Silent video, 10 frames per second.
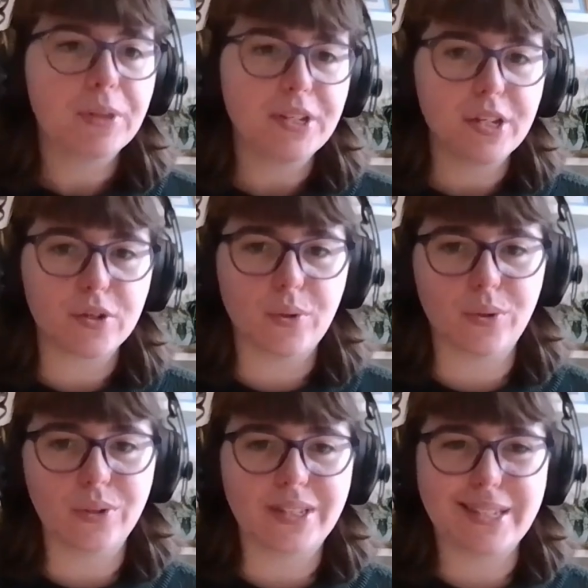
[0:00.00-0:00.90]
This is
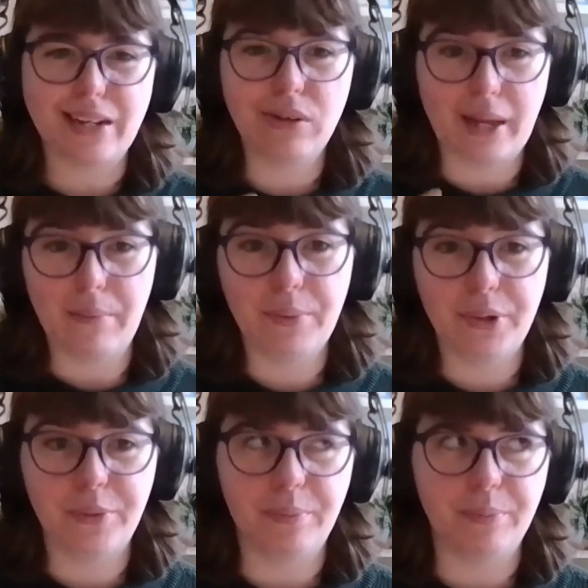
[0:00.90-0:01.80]
called single
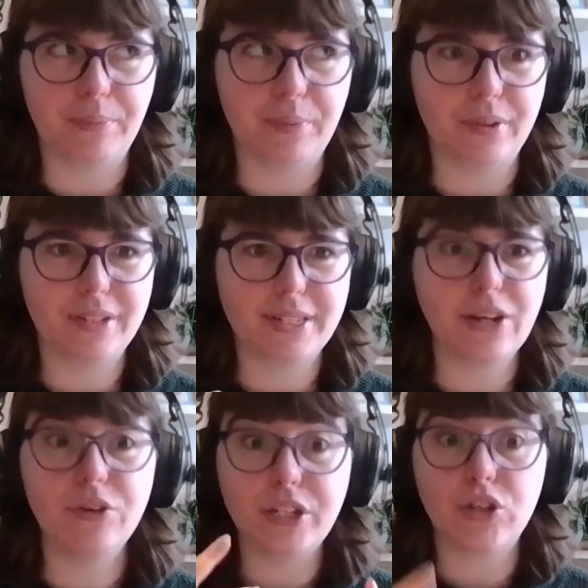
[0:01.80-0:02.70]

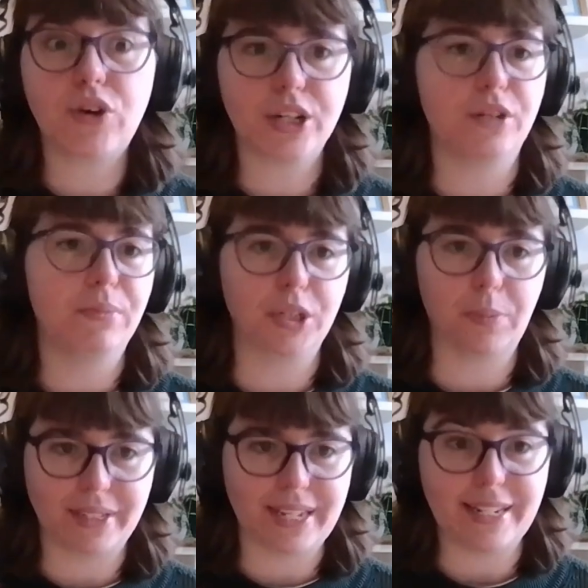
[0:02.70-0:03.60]
instruction,
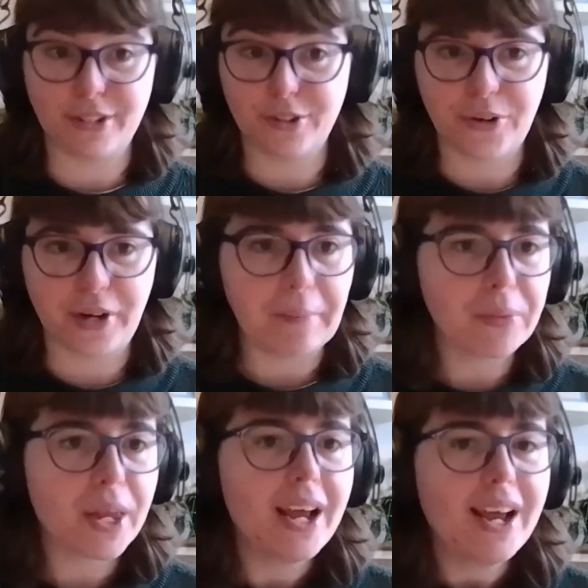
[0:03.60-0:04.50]
multiple data. Sorry,
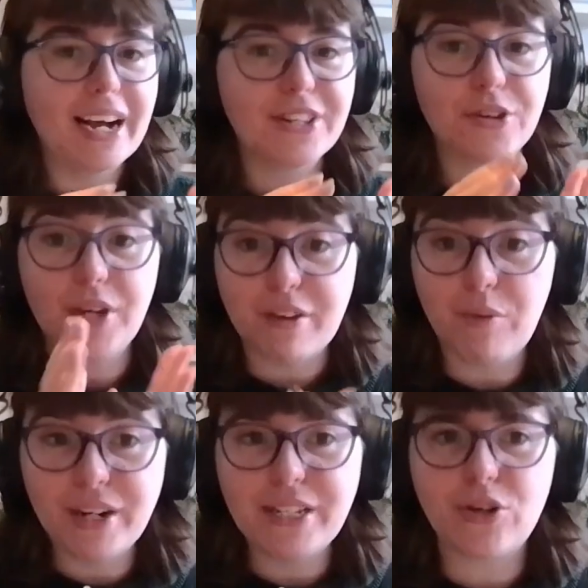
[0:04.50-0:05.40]
and so you
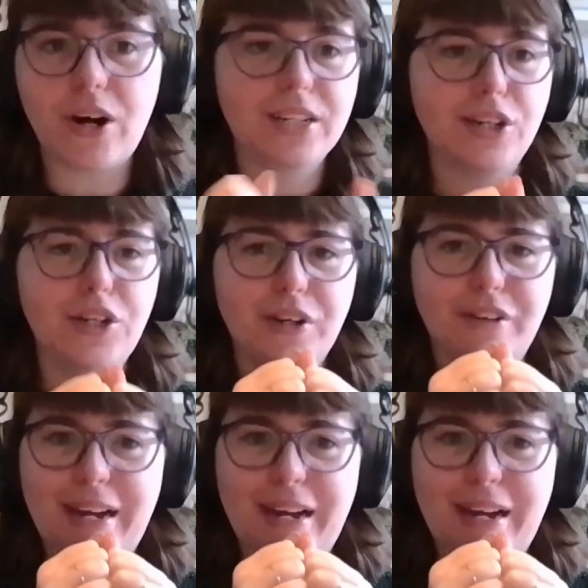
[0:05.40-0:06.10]
give one instruction, you can